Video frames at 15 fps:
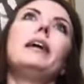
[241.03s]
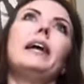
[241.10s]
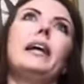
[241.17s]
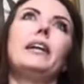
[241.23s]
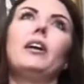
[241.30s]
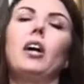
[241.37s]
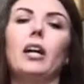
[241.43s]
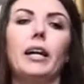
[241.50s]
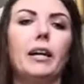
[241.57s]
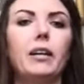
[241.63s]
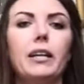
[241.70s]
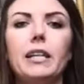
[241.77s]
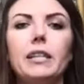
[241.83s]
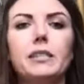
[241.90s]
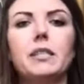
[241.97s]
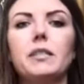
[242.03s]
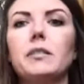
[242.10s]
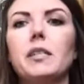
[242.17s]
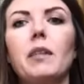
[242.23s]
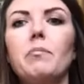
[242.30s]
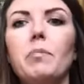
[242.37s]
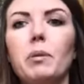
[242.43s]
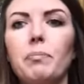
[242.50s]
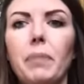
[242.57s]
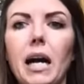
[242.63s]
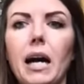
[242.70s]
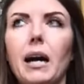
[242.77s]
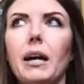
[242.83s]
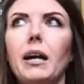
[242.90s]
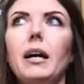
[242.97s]
In our area, since I've been
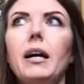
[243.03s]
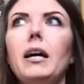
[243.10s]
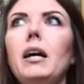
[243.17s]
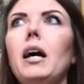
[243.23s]
back,